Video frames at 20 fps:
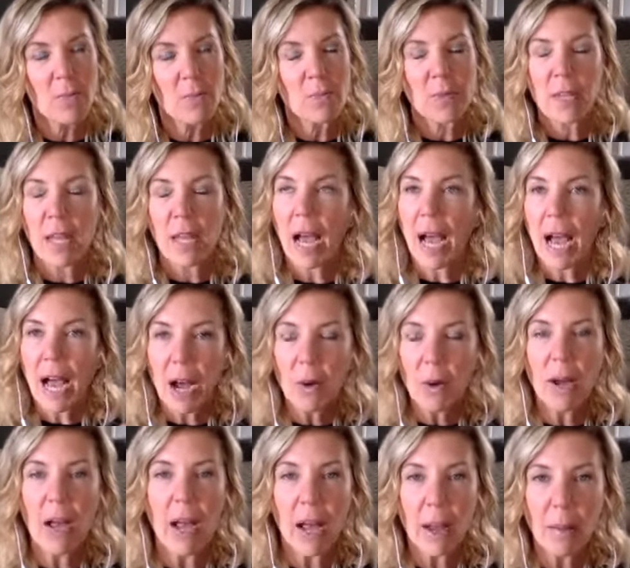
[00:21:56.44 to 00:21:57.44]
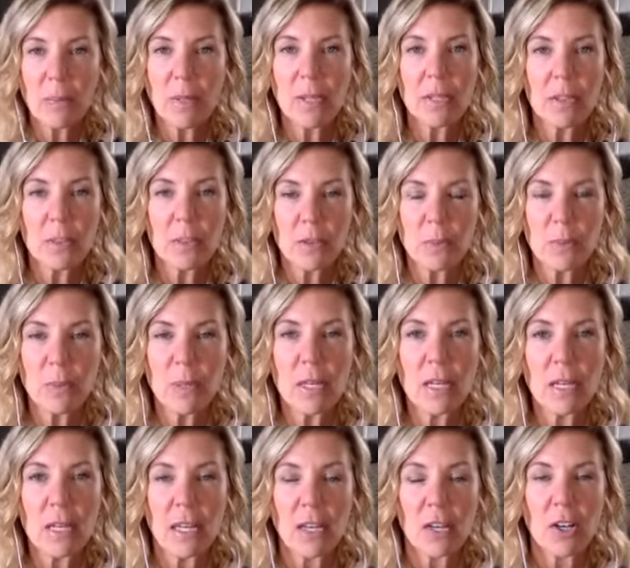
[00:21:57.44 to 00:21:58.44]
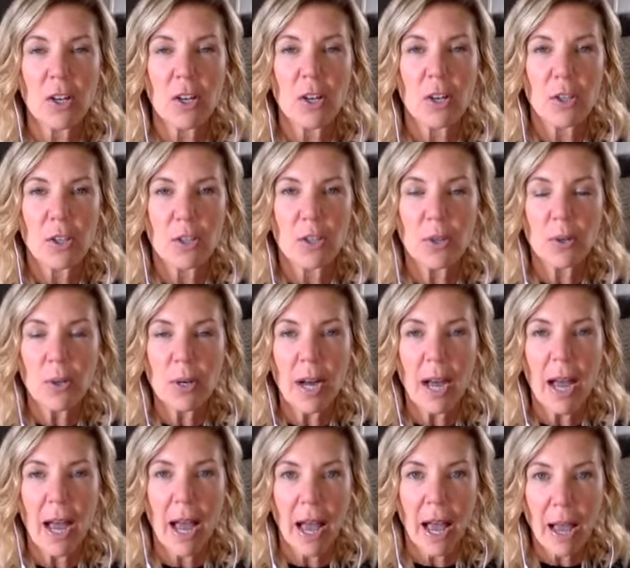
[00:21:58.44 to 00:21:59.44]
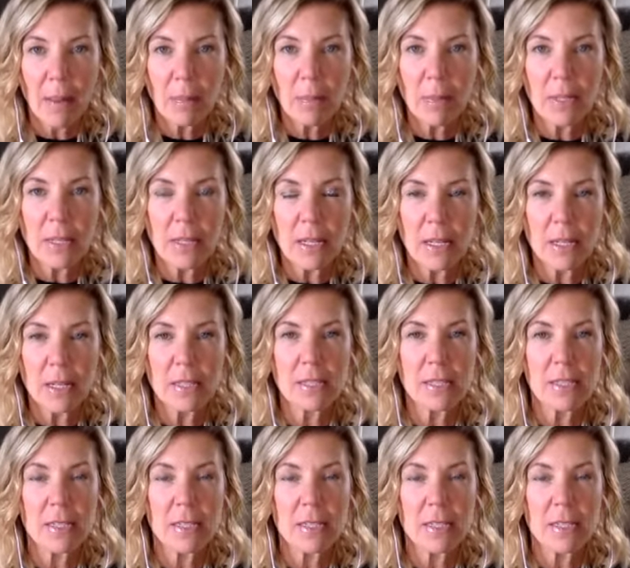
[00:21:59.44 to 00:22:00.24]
how happy can you be? Your happiness,